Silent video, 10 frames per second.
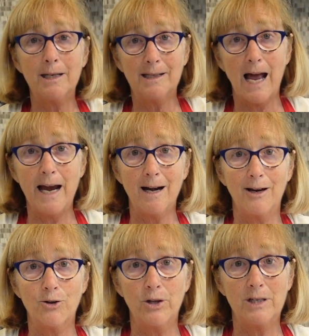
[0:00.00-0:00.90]
the site
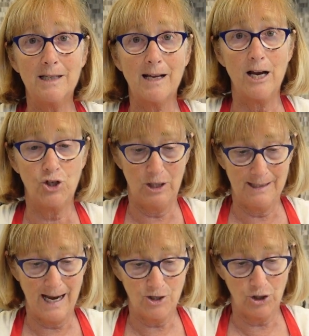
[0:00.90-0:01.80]
under the discussion
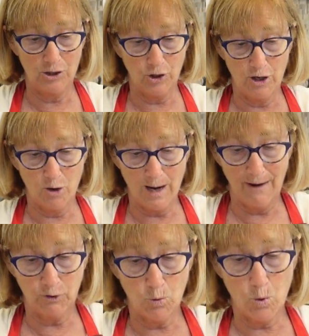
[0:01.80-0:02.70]
section so you don't
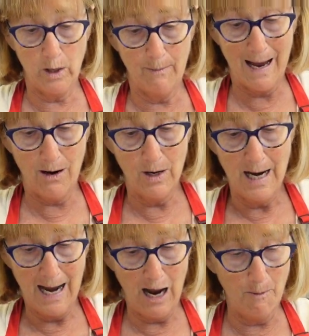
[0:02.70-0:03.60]
have to worry about
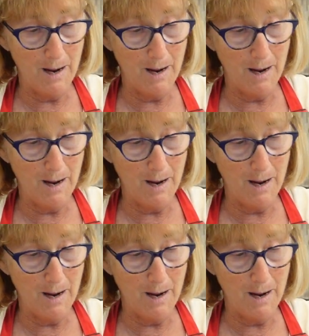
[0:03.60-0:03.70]
how